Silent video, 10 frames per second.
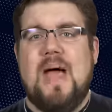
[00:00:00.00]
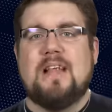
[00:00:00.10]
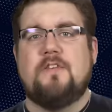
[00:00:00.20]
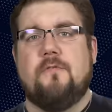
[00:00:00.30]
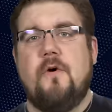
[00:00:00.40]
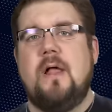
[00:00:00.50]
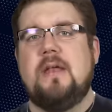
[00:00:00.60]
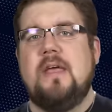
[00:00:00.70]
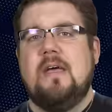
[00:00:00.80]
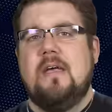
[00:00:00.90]
back to
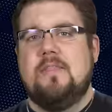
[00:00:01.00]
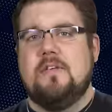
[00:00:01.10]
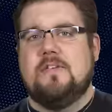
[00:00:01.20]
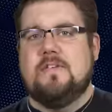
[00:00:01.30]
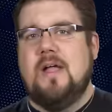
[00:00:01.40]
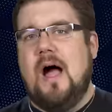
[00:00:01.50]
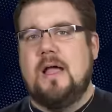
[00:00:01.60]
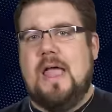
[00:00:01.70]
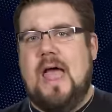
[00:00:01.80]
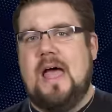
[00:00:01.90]
front, the
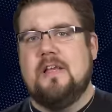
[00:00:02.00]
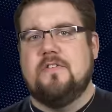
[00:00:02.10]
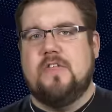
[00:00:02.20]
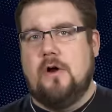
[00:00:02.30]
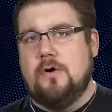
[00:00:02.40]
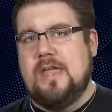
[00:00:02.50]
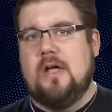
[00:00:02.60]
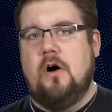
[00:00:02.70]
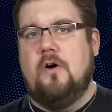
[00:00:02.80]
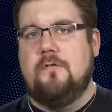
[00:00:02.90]
stock has their
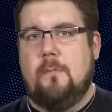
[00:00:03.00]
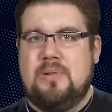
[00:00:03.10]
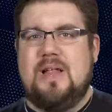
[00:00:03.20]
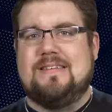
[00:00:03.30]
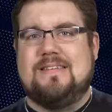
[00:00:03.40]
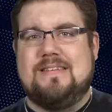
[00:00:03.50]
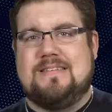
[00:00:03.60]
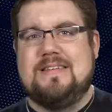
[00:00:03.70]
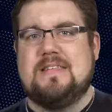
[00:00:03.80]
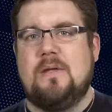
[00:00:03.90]
Kickoff Plus
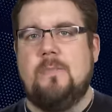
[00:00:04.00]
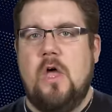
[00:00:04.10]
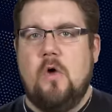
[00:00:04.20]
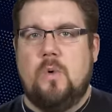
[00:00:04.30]
system,